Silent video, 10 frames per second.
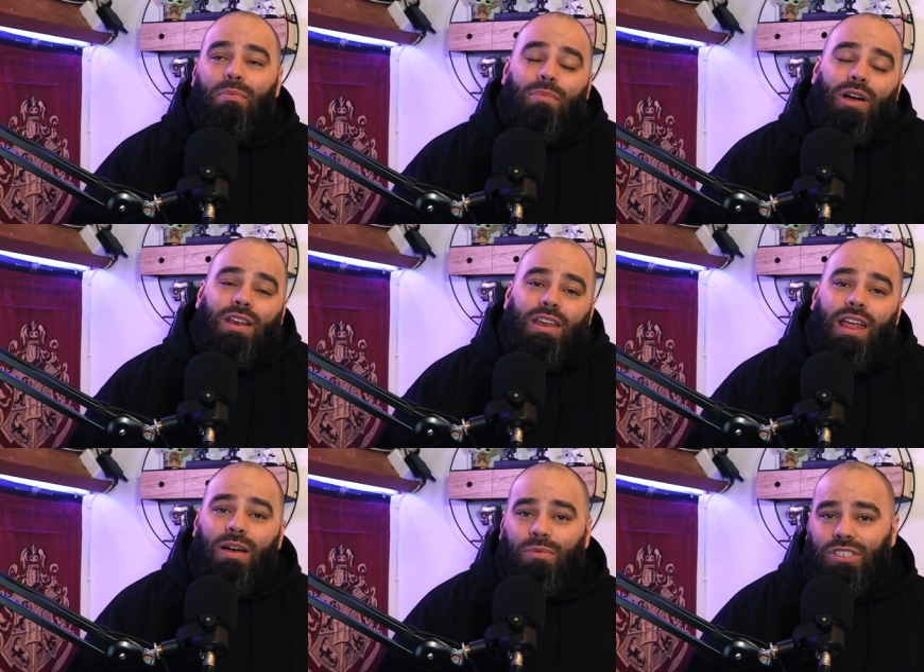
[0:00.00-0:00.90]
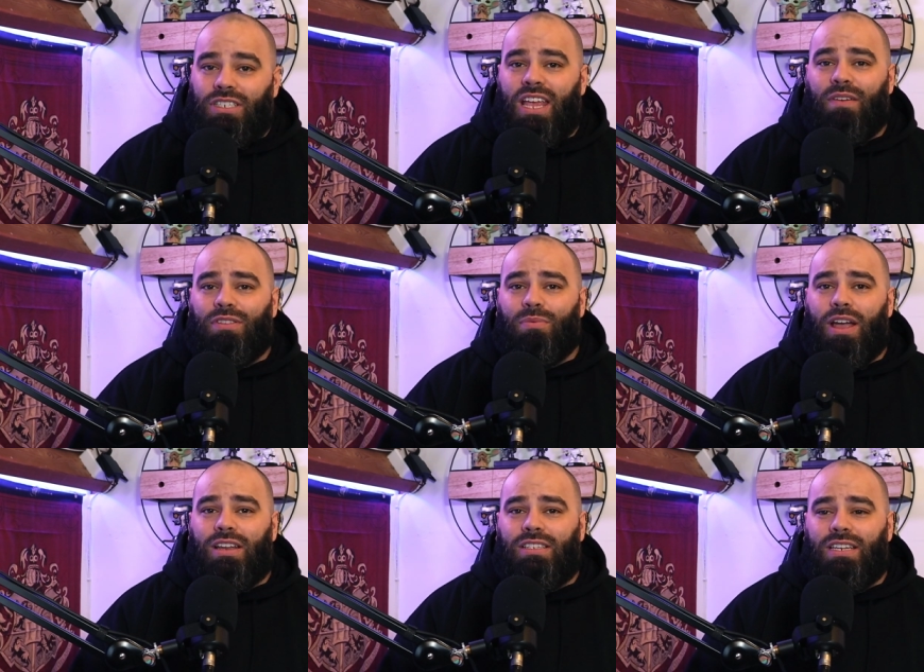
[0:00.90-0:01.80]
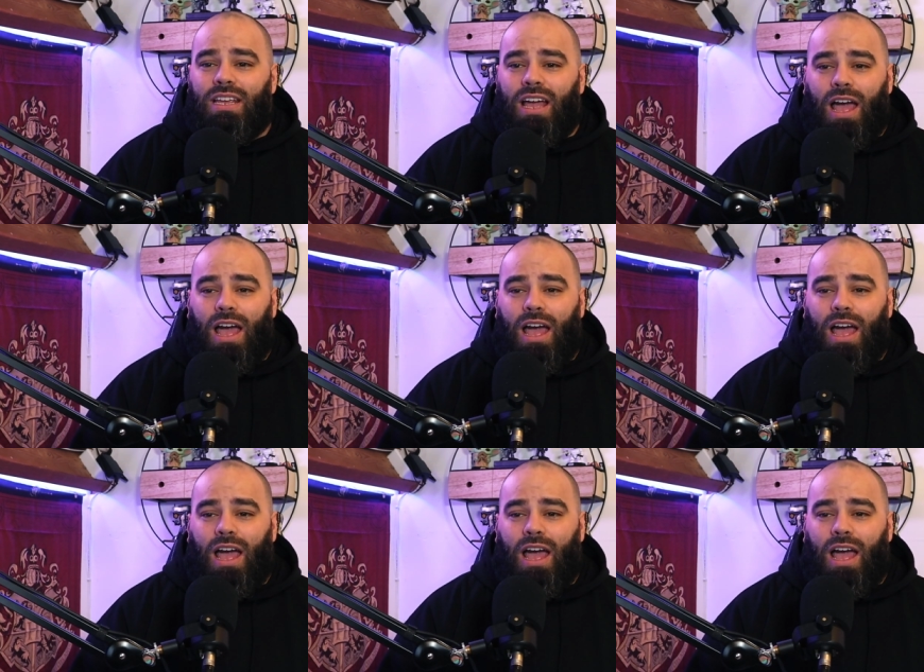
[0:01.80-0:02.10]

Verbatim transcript: But yeah, we'll just have to wait and see.